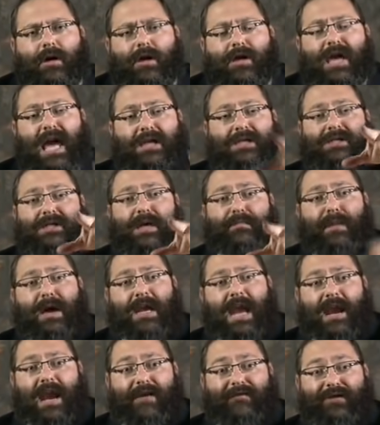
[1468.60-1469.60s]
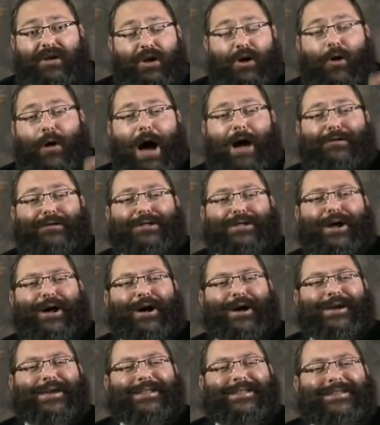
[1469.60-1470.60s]
Yes, they may not have to go
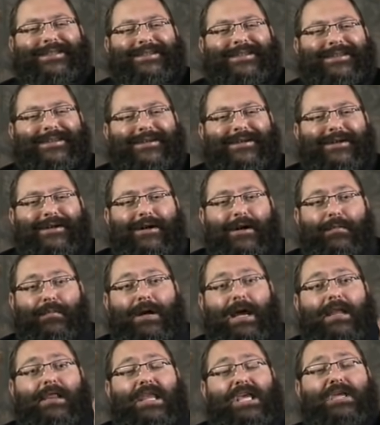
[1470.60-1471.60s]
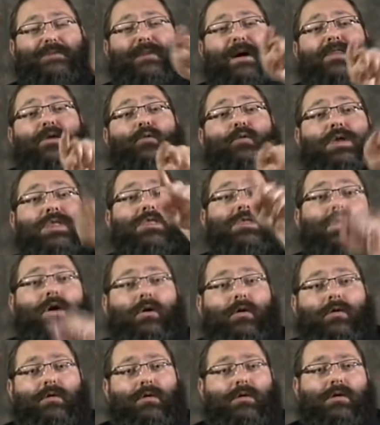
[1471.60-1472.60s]
outside, but at least by the
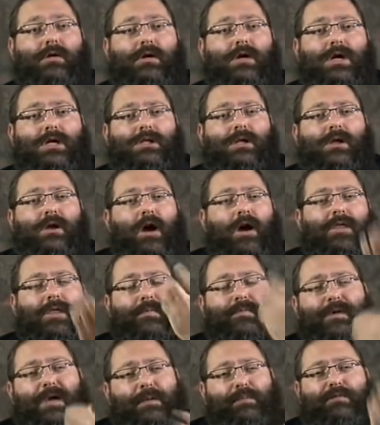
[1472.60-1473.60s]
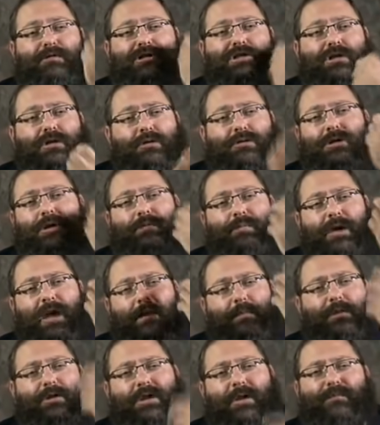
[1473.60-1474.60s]
window, so that other people should also be
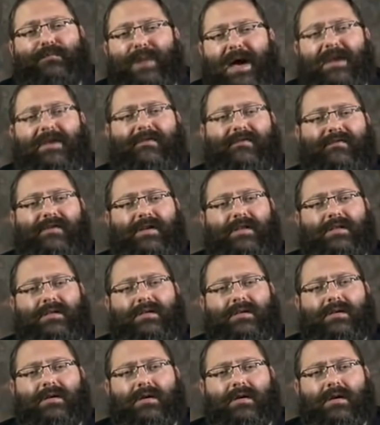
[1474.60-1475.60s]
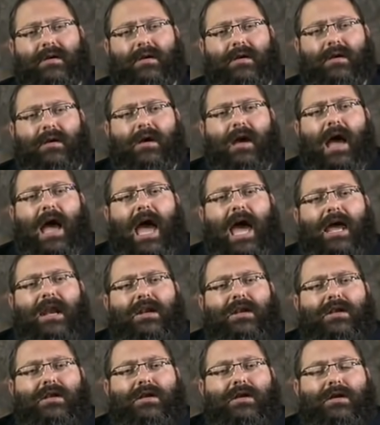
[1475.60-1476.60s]
able to benefit
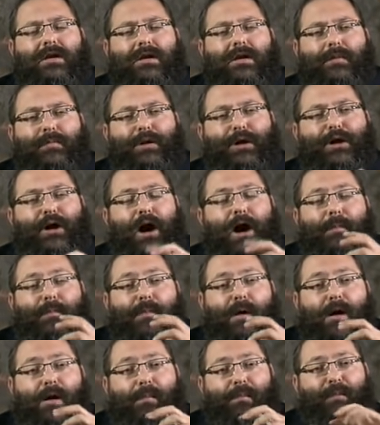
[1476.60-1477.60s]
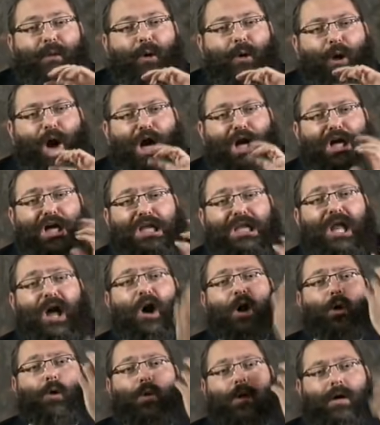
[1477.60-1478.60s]
and become more
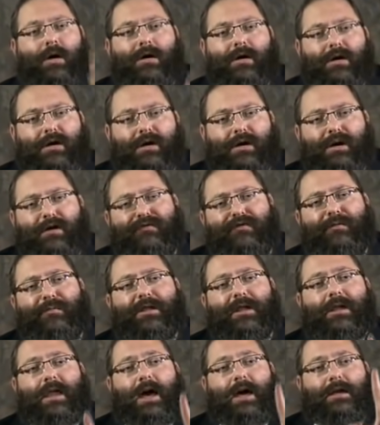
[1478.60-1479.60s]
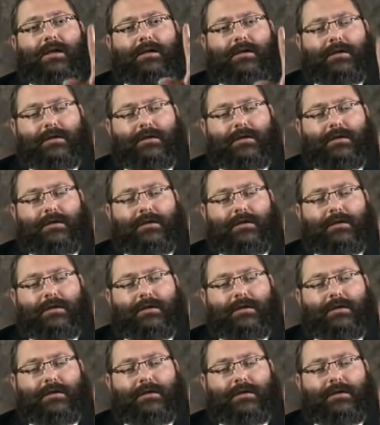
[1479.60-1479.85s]
aglow from the light.